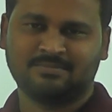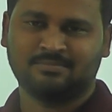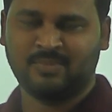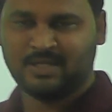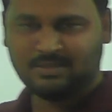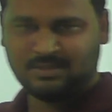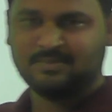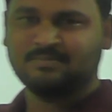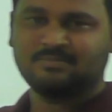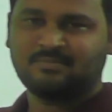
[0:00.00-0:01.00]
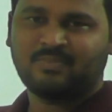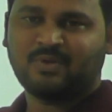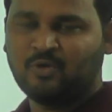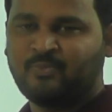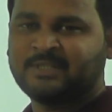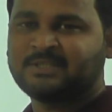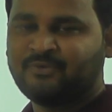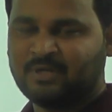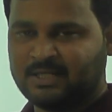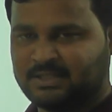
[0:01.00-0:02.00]
because UPSC
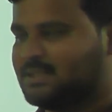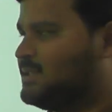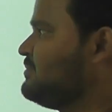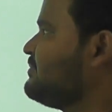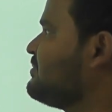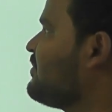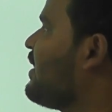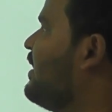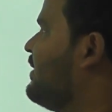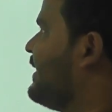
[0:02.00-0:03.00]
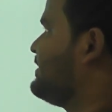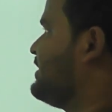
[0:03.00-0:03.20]
will ask. Next